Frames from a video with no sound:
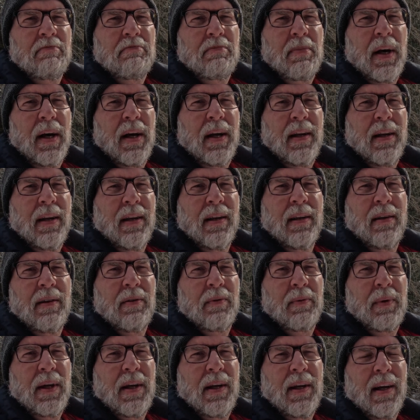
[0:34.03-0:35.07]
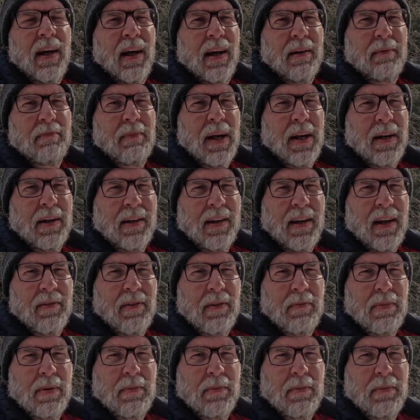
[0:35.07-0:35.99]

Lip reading: But we had been given